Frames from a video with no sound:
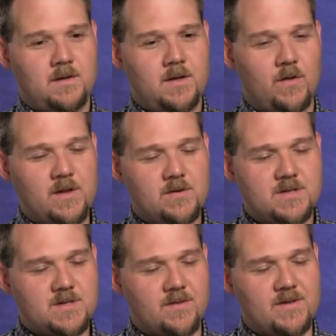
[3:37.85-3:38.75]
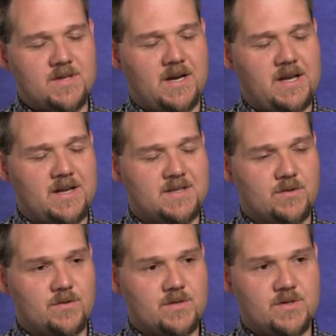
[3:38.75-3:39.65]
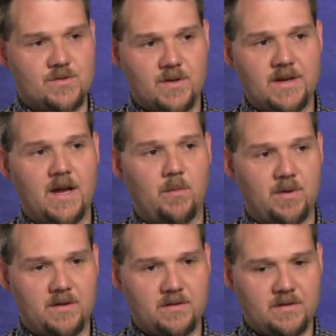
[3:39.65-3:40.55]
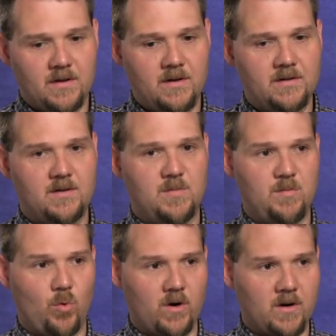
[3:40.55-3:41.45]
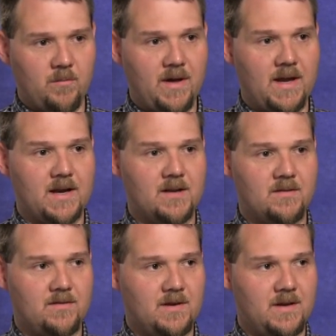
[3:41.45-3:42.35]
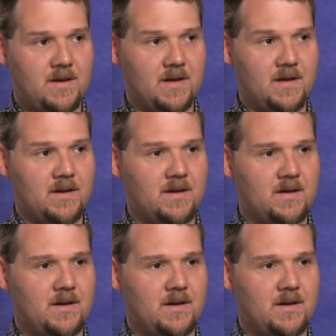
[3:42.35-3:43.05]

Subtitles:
The usage of the JDA solutions really help us to be more competitive in